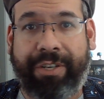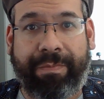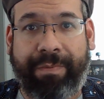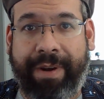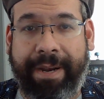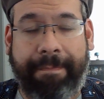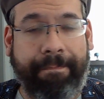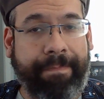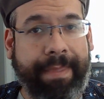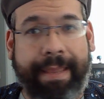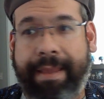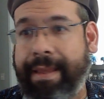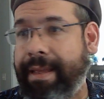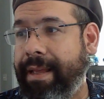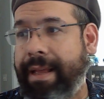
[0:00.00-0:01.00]
print.
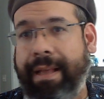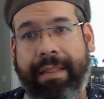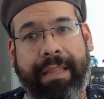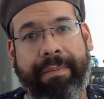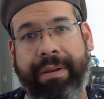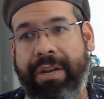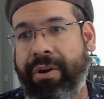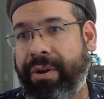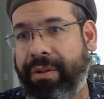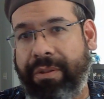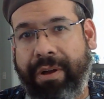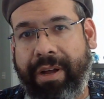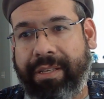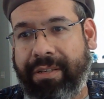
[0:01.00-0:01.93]
Let me know your thoughts.